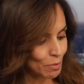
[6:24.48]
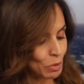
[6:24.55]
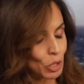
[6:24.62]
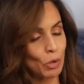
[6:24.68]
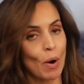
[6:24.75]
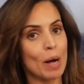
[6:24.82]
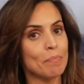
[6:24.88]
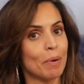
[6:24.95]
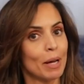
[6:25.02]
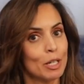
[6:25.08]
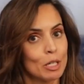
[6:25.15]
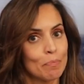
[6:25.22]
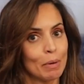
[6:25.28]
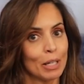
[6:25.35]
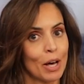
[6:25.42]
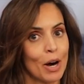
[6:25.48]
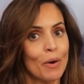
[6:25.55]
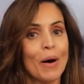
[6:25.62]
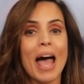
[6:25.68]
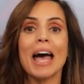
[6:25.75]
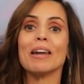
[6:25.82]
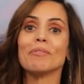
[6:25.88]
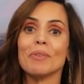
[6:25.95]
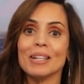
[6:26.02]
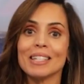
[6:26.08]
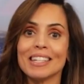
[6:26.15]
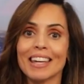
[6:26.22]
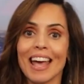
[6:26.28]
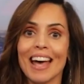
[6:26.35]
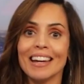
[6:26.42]
subscribe buttons below. And
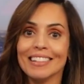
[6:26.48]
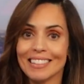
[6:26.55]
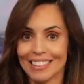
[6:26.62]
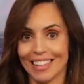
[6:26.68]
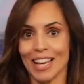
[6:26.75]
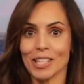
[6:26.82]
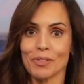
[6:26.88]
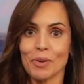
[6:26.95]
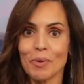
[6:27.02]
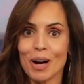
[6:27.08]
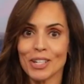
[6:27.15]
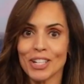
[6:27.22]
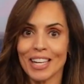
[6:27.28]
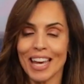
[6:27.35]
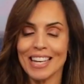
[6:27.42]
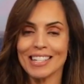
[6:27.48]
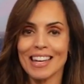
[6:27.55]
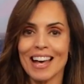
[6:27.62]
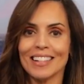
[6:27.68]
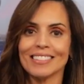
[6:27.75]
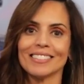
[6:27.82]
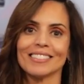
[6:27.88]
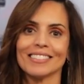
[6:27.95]
once again, thanks for watching KSAT.